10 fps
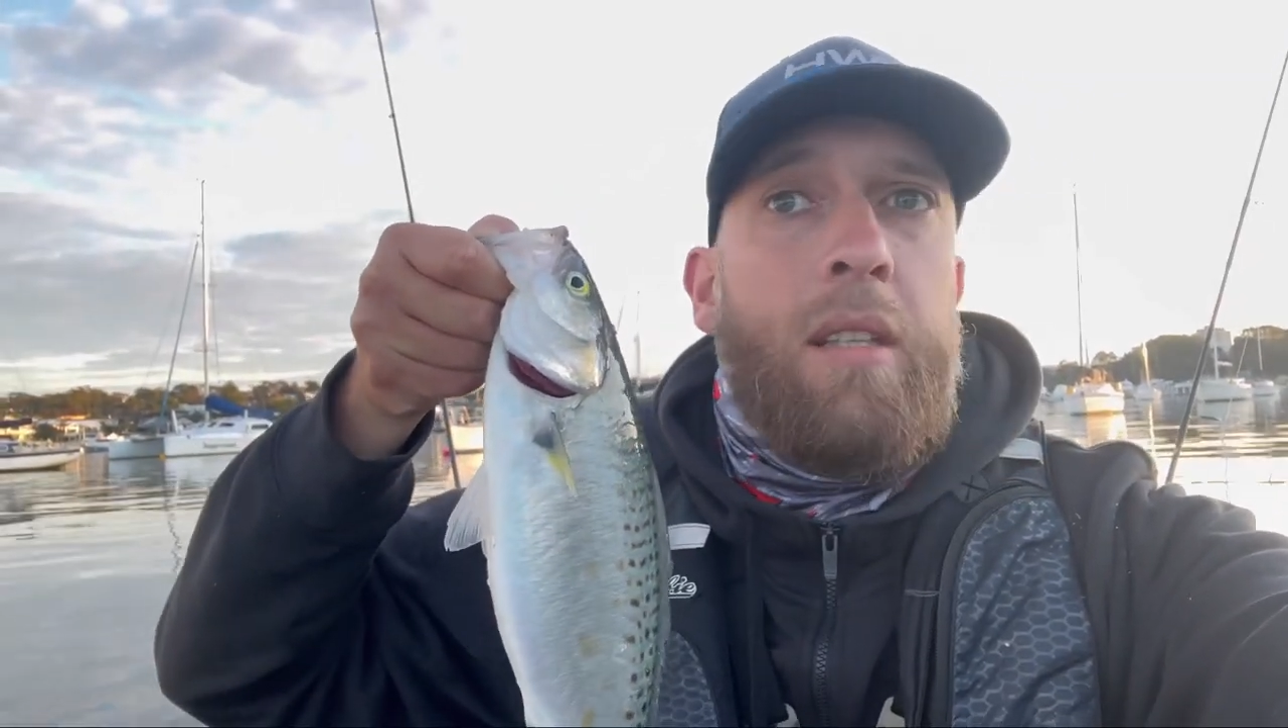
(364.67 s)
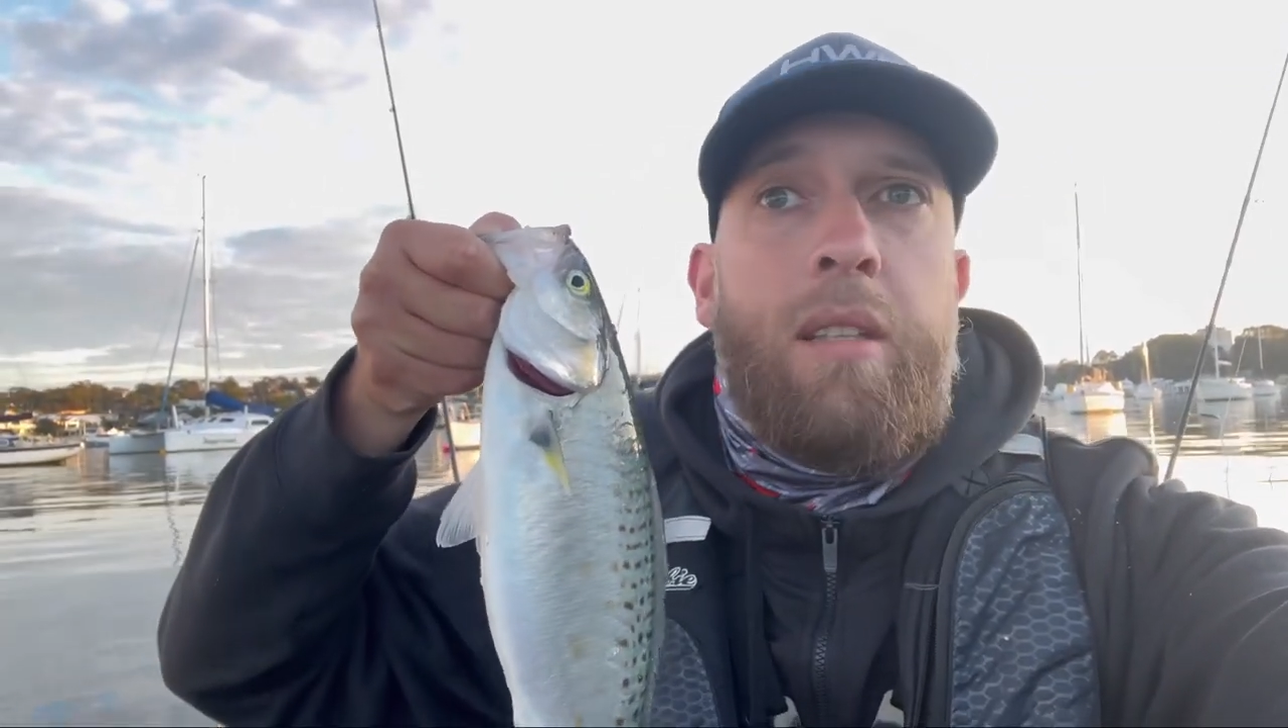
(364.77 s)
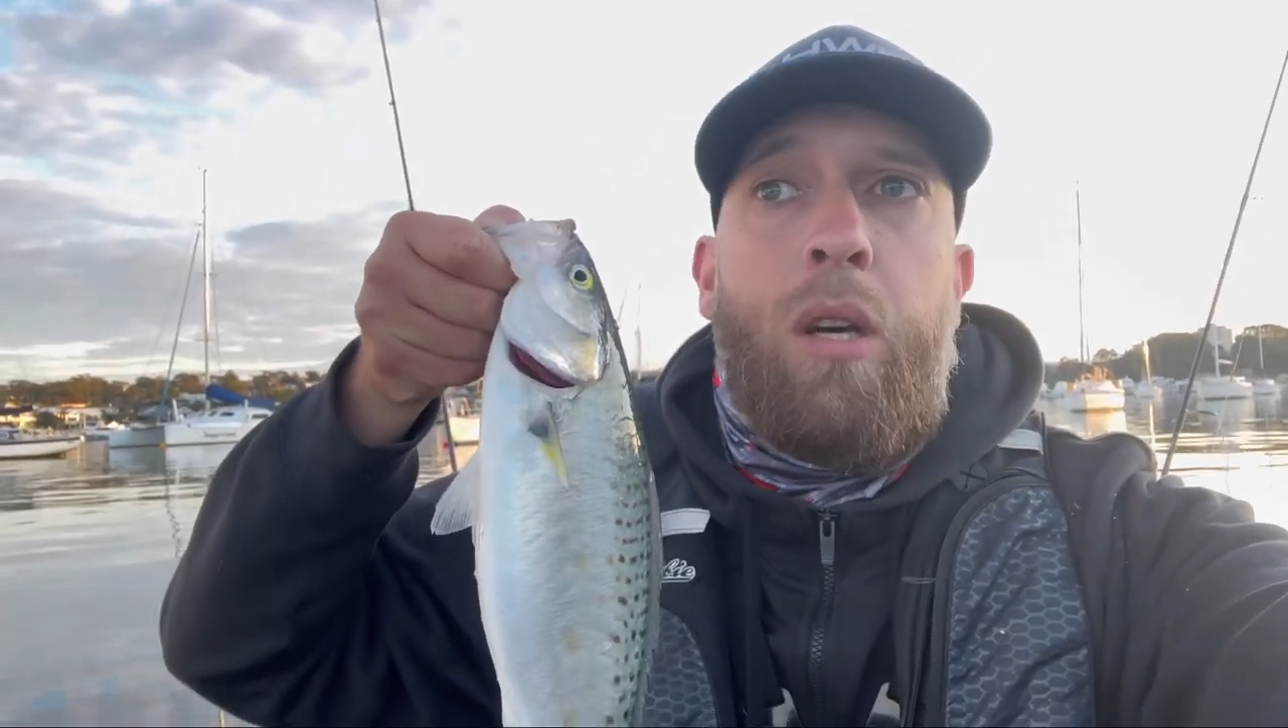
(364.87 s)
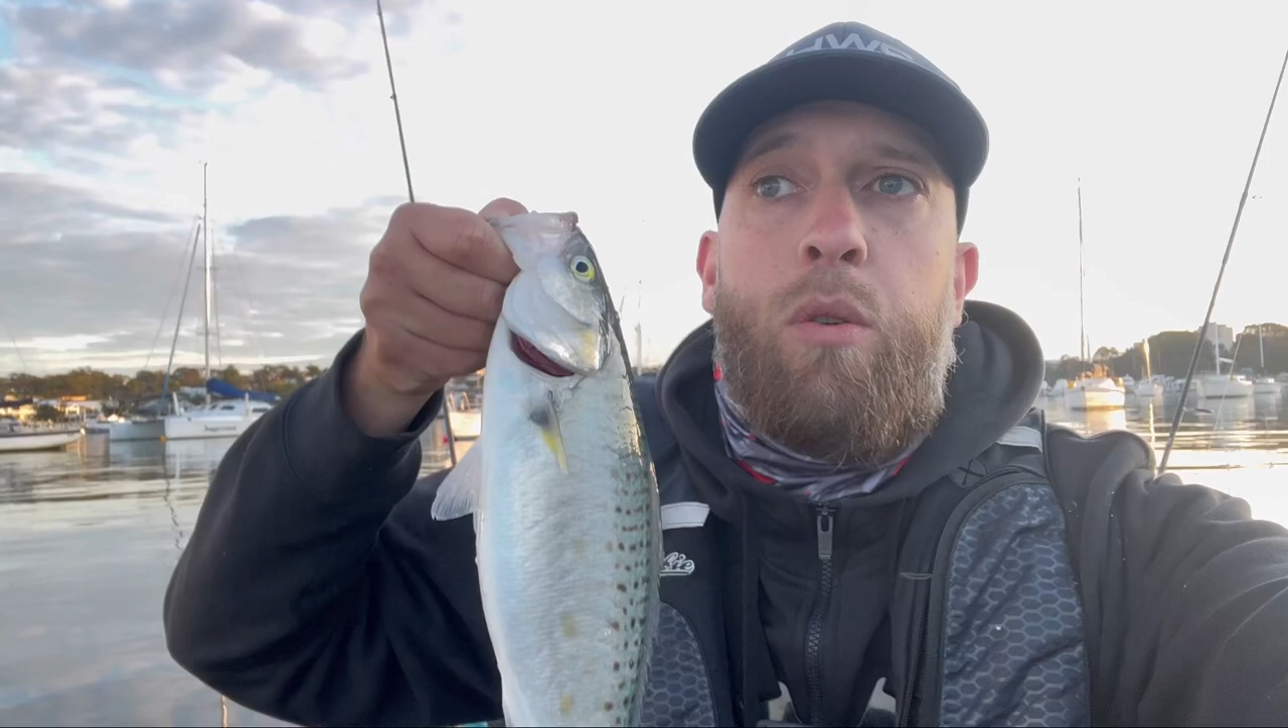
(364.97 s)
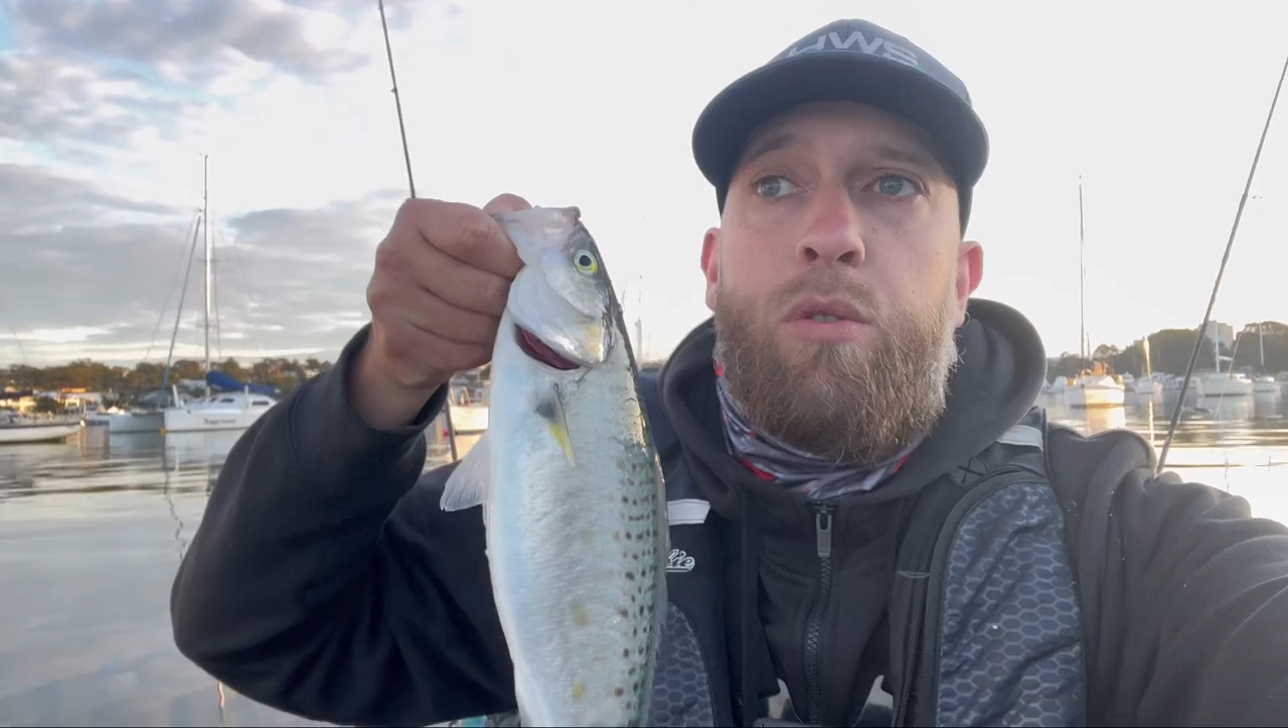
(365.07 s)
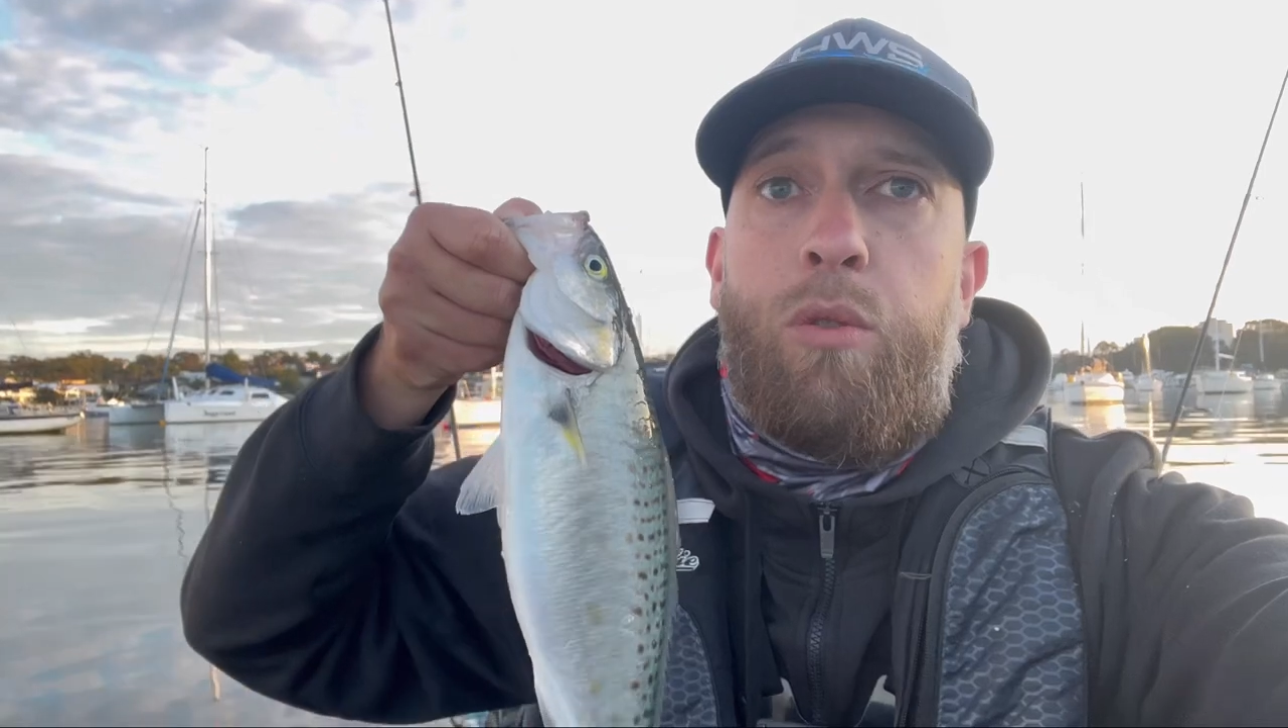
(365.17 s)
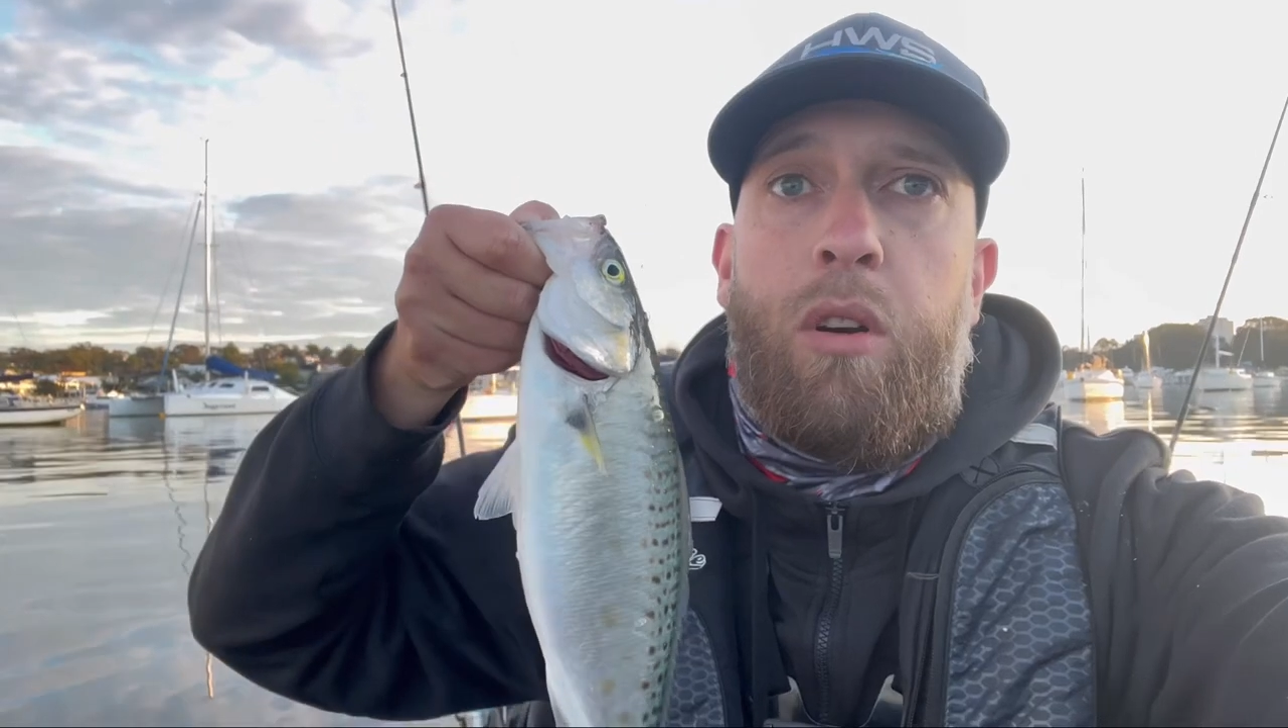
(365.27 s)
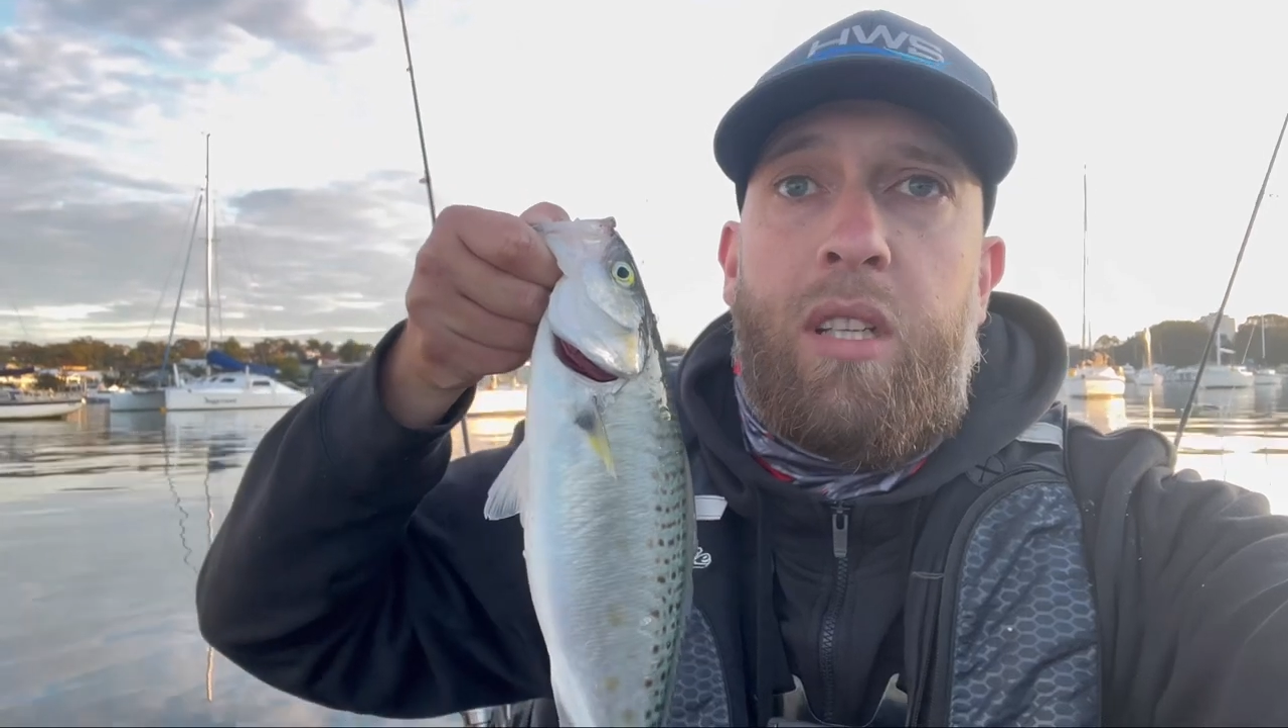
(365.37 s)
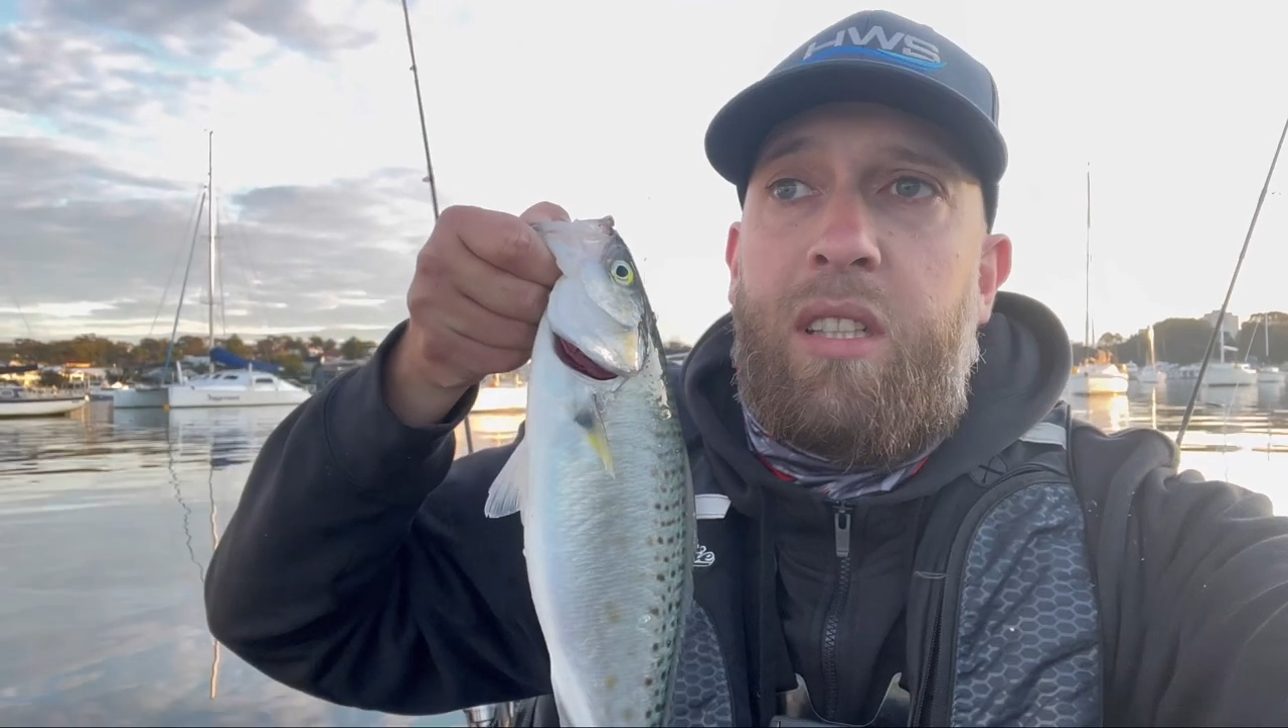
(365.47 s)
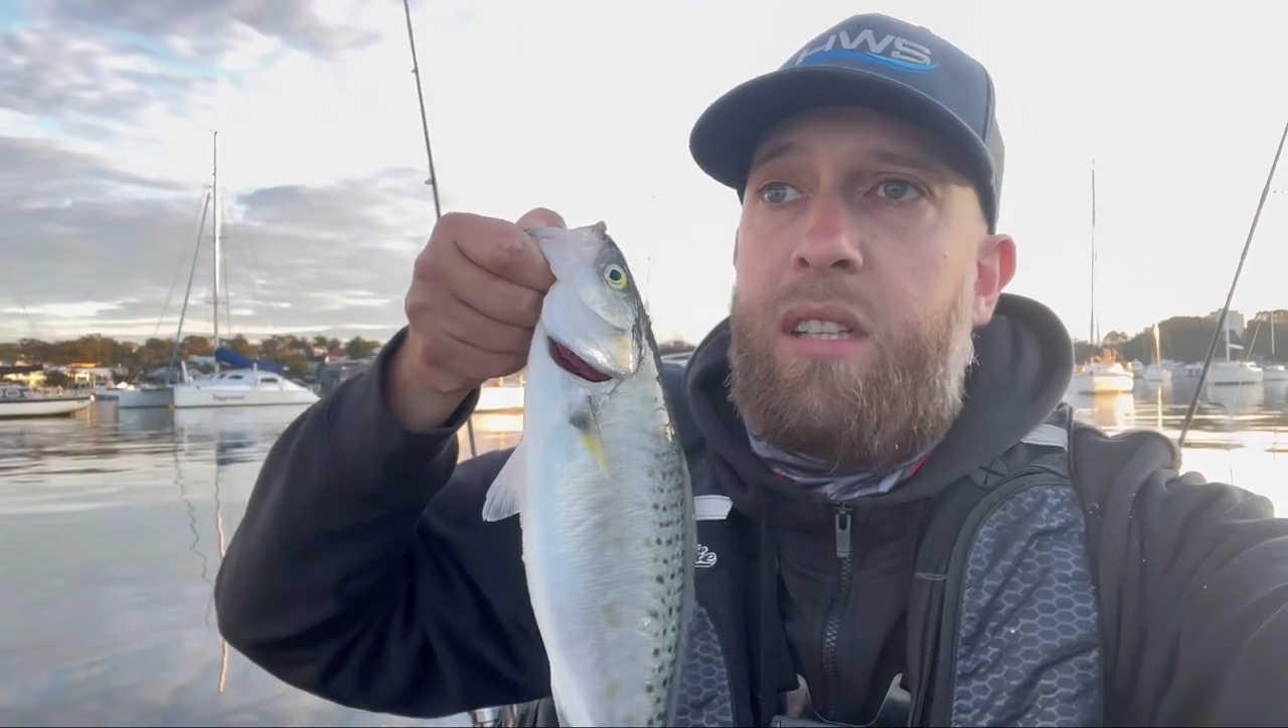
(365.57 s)
that was
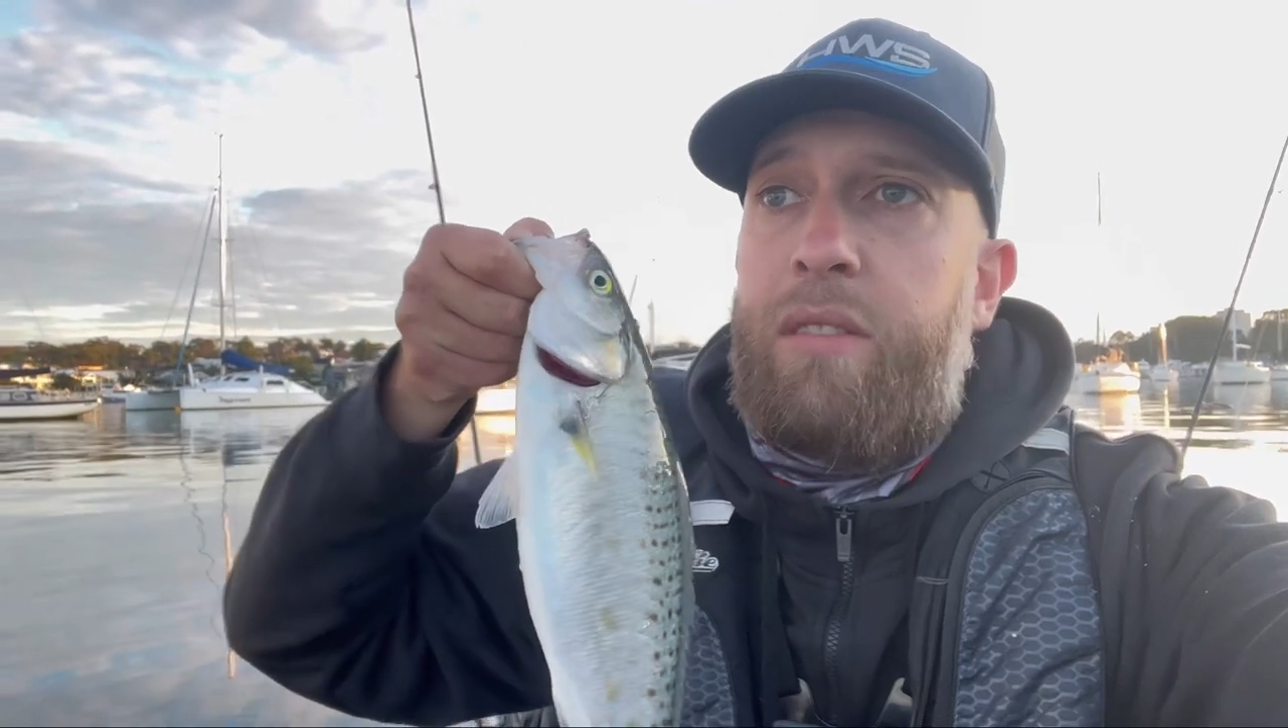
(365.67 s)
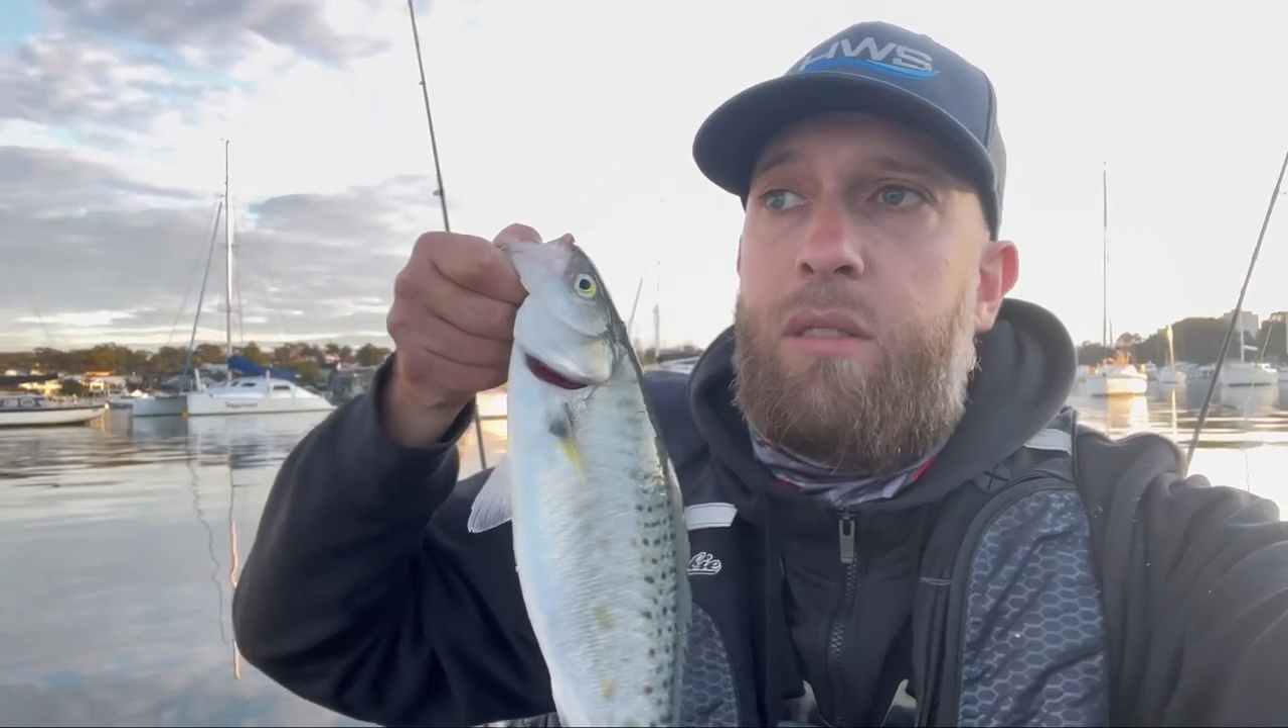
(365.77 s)
right underneath